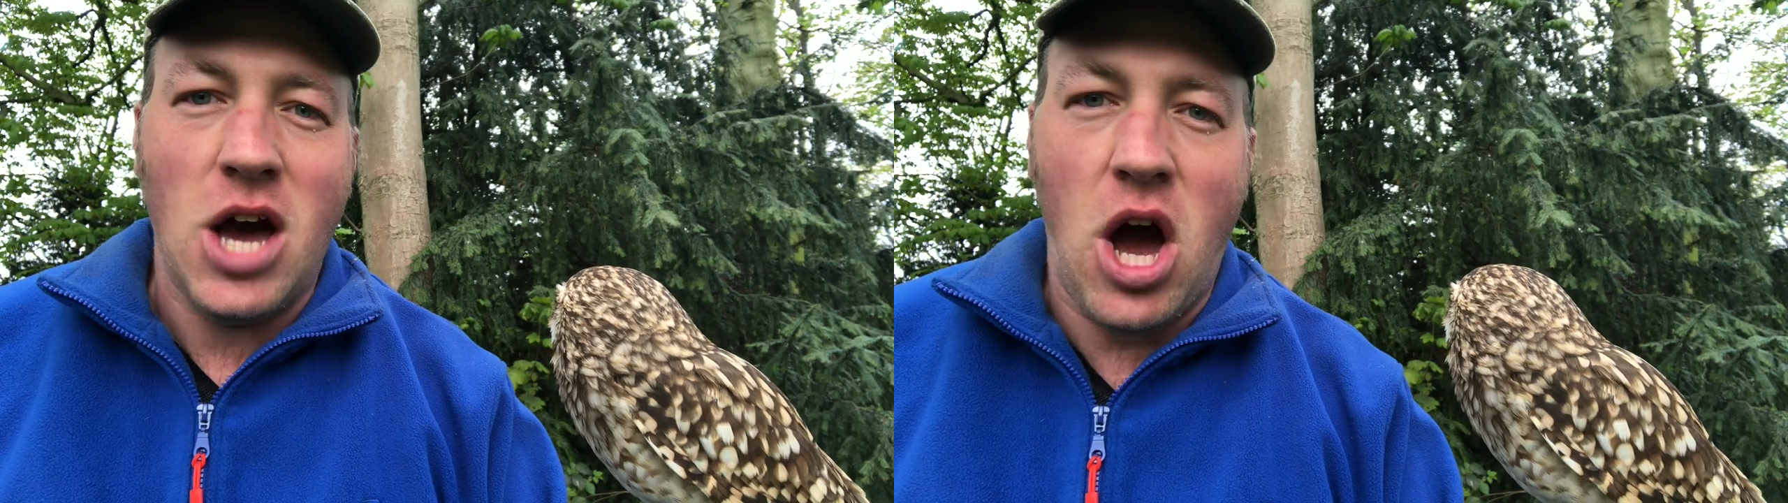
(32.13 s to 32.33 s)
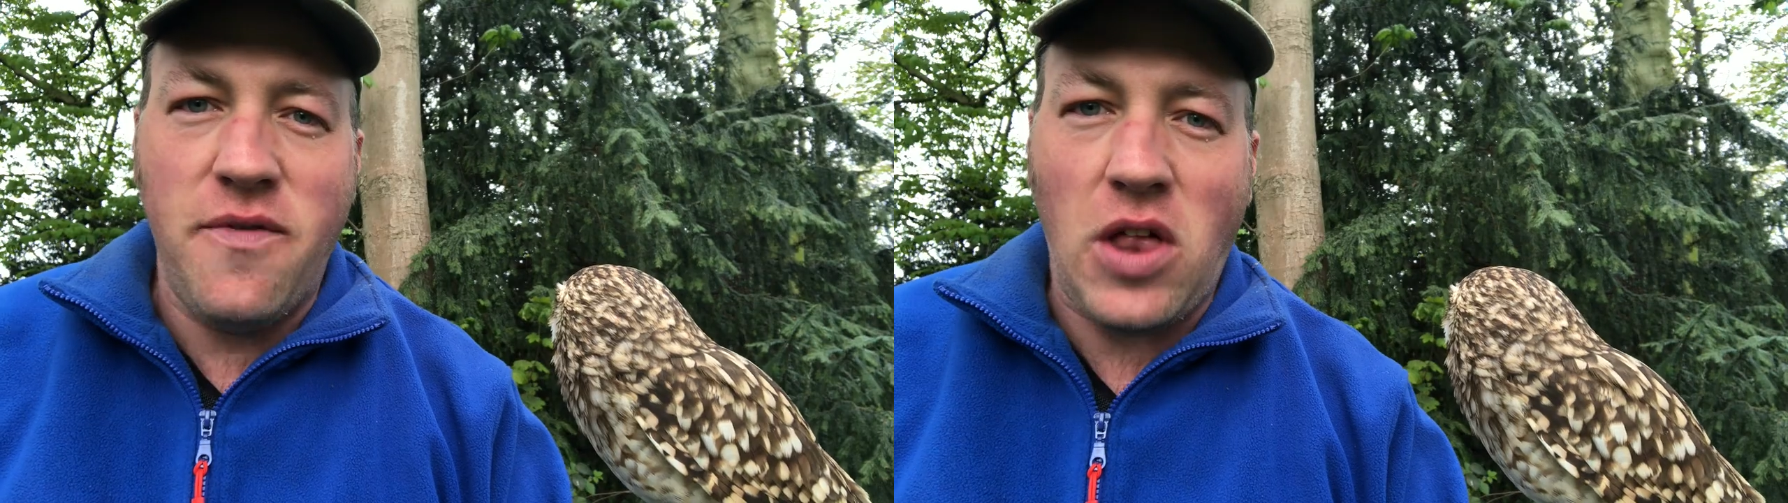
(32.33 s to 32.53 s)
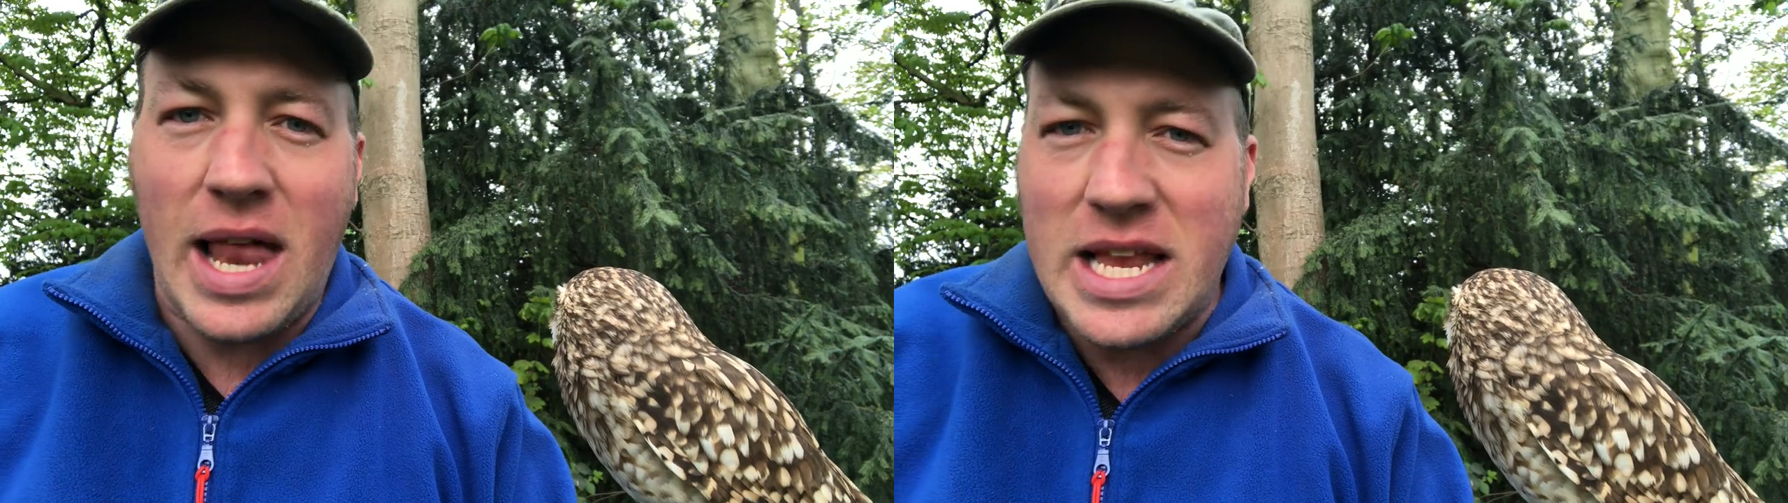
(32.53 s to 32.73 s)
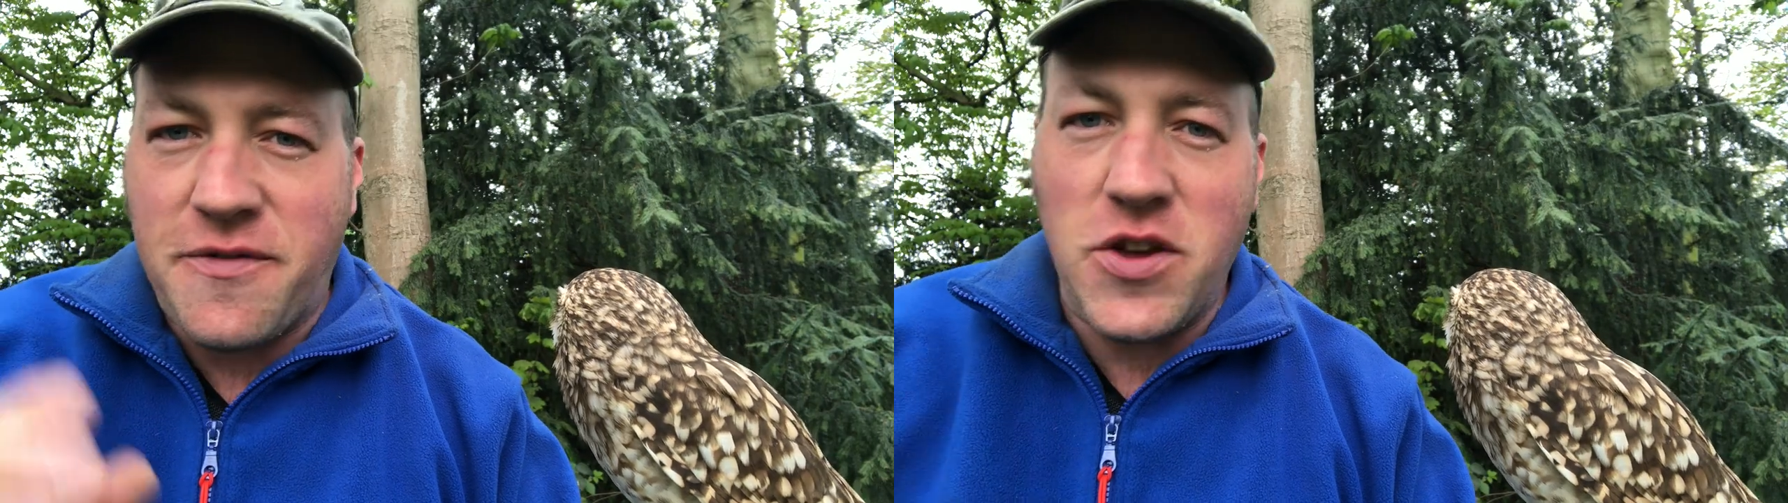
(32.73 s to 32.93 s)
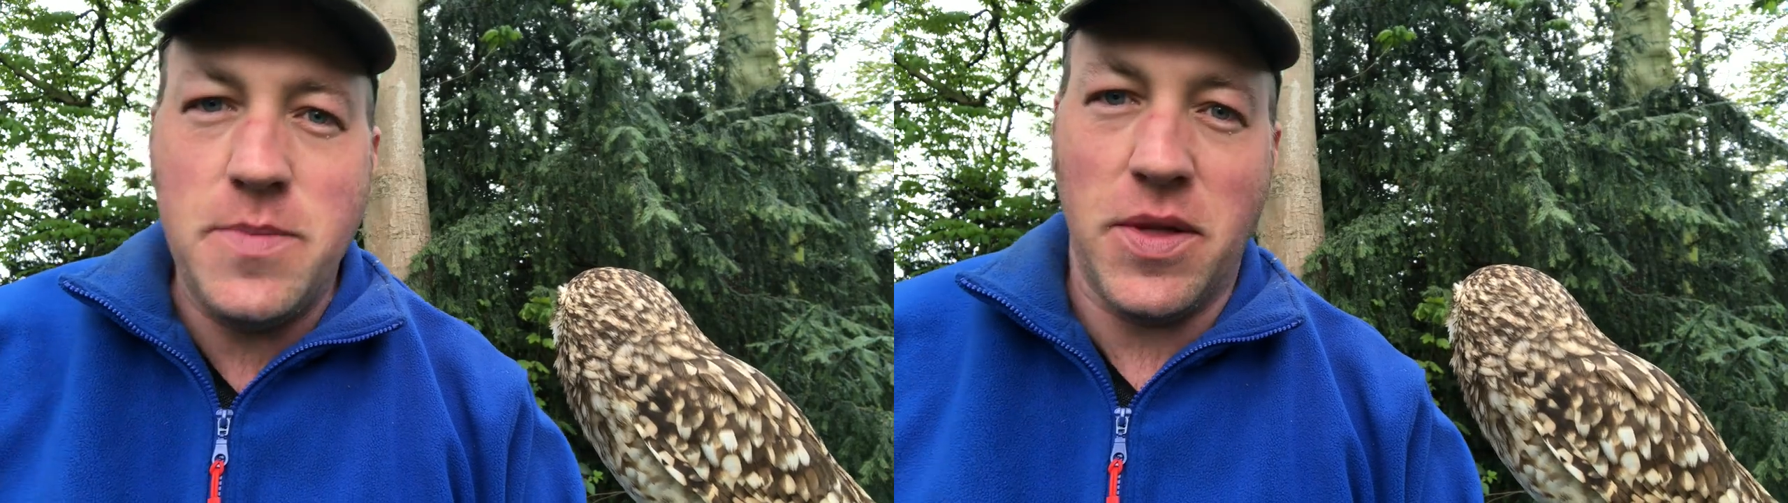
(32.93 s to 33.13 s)
over the last
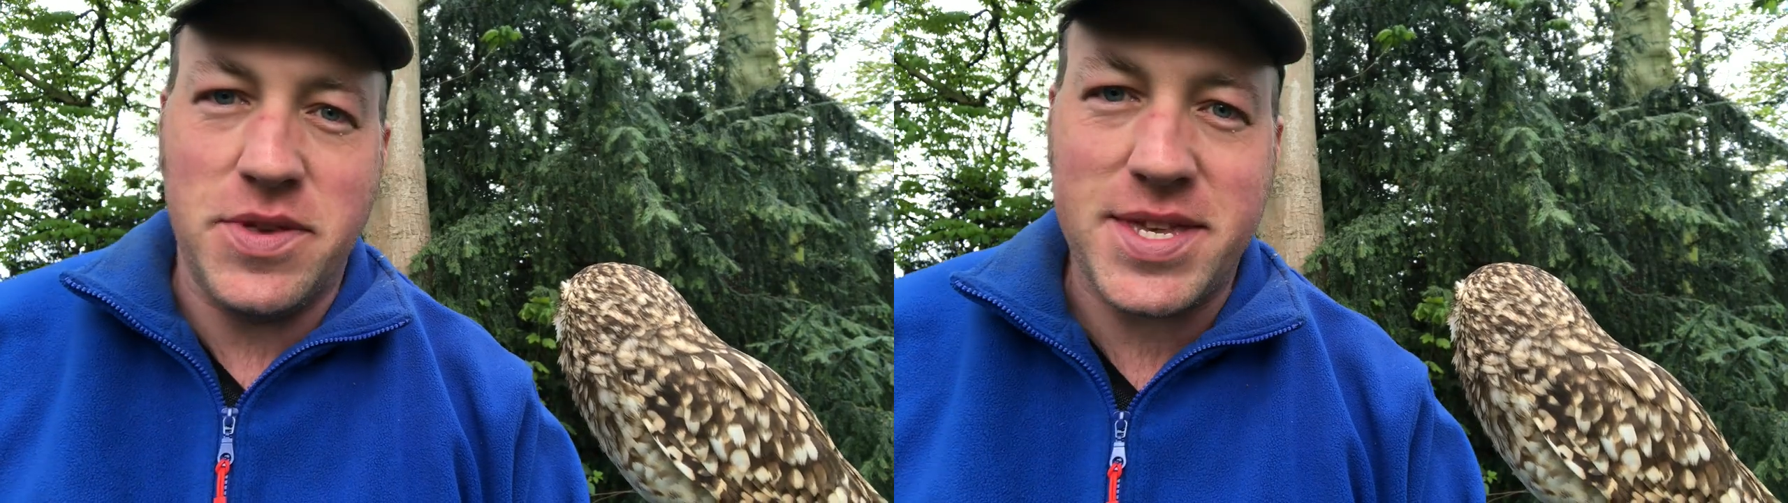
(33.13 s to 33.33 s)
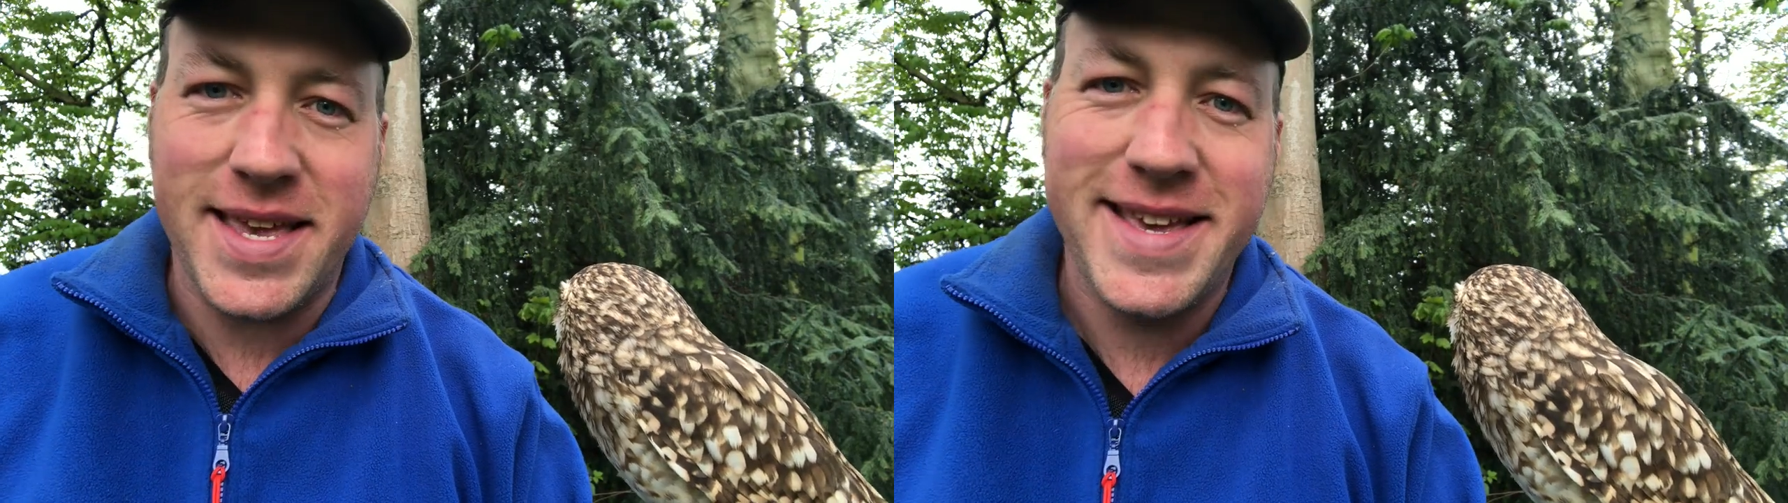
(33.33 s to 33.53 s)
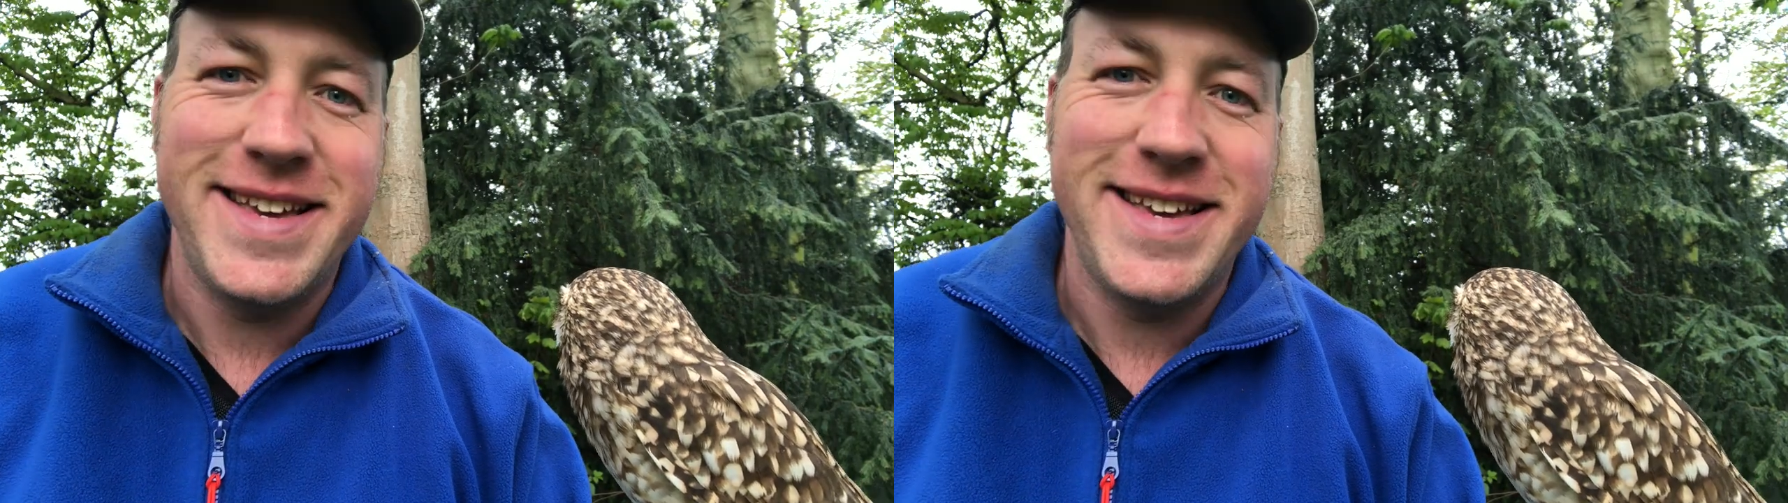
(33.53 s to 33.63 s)
few months.